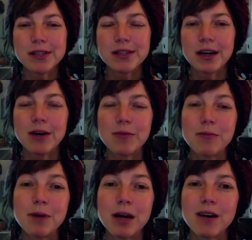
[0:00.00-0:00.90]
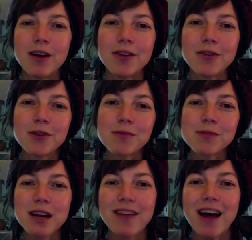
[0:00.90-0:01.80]
But on the flip side
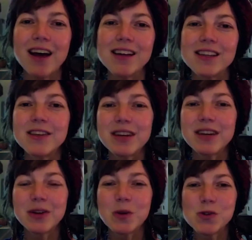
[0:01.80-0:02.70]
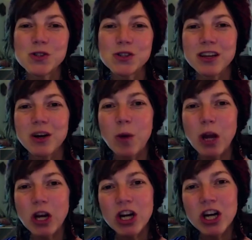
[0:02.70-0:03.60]
of that, living closer to the
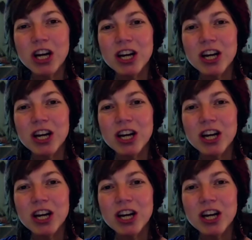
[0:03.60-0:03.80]
equator,